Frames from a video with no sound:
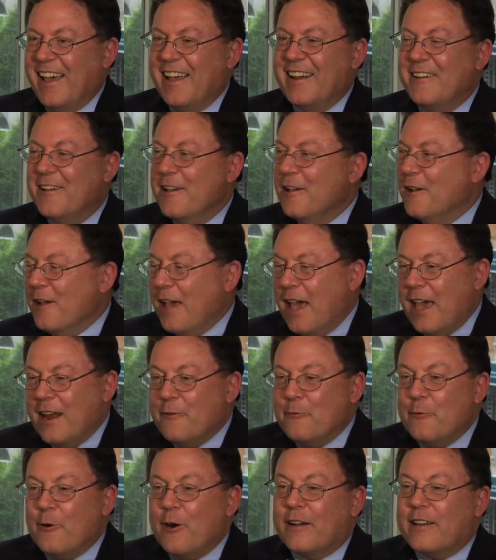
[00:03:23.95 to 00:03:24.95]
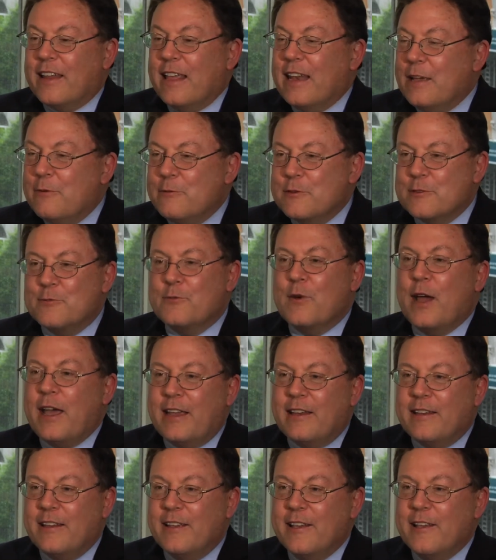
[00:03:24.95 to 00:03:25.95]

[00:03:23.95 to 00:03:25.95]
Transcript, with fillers: and, and it worked, and he was right